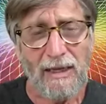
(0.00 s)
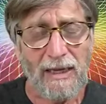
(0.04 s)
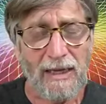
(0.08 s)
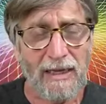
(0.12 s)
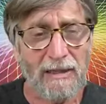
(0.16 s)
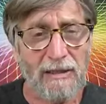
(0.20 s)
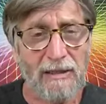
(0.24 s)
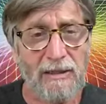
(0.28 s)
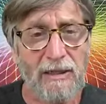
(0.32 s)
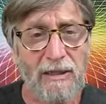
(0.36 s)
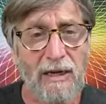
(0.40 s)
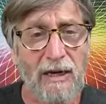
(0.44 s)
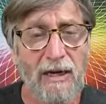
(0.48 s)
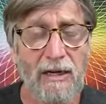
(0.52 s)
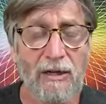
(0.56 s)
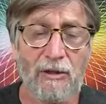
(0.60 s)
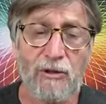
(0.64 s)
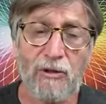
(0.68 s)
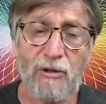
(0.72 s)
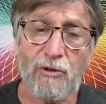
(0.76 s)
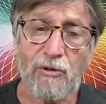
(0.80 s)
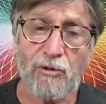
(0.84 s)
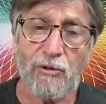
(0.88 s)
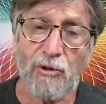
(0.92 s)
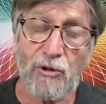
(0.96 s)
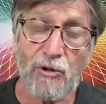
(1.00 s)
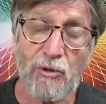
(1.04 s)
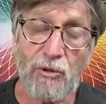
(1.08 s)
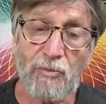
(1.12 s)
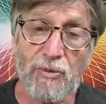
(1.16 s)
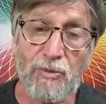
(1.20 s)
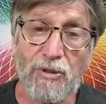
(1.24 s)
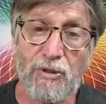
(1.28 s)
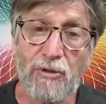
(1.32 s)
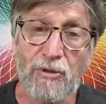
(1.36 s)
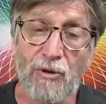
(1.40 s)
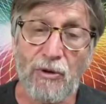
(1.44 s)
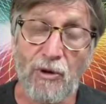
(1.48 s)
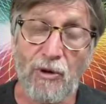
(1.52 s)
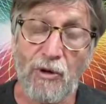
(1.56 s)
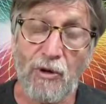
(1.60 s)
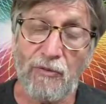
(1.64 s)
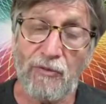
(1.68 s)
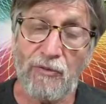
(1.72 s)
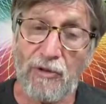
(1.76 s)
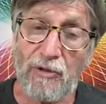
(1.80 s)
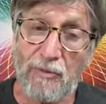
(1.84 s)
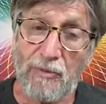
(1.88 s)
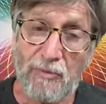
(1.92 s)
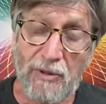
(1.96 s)
in uh, groups
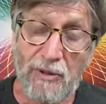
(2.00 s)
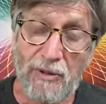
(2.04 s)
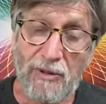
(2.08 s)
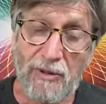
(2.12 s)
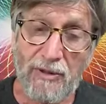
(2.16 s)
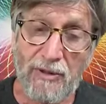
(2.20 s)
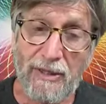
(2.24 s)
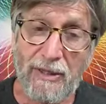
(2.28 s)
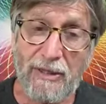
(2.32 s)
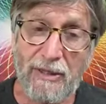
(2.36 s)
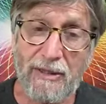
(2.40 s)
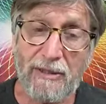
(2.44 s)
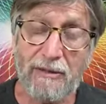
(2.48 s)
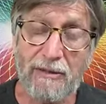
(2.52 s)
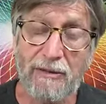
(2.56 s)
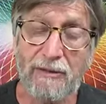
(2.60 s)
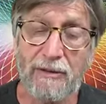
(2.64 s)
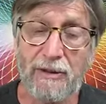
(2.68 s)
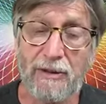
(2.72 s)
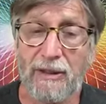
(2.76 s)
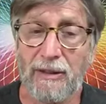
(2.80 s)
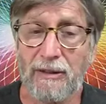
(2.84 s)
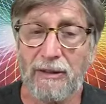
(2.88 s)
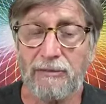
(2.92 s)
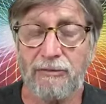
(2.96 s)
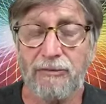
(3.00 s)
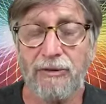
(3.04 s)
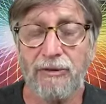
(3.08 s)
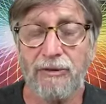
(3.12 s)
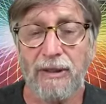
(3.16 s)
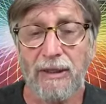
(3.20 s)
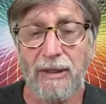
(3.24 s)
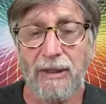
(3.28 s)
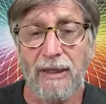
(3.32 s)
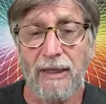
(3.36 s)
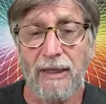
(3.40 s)
over a period of